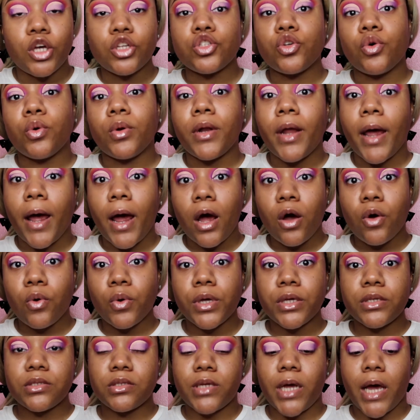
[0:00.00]
So now
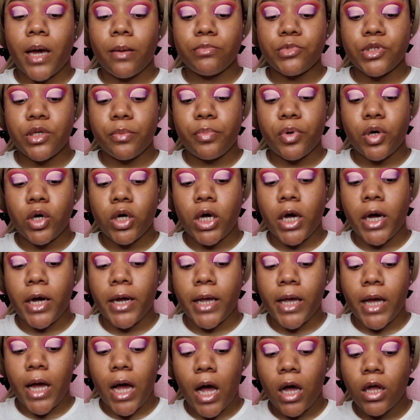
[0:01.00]
it's time to put
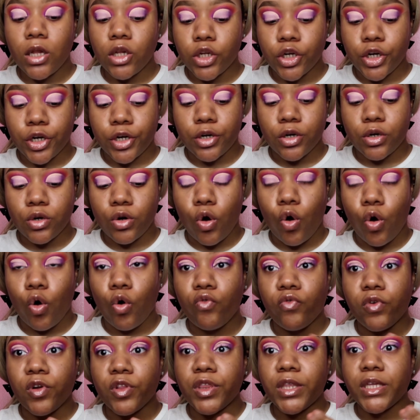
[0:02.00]
a color
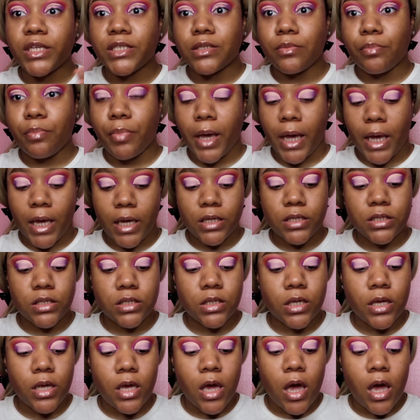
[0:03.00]
over this base.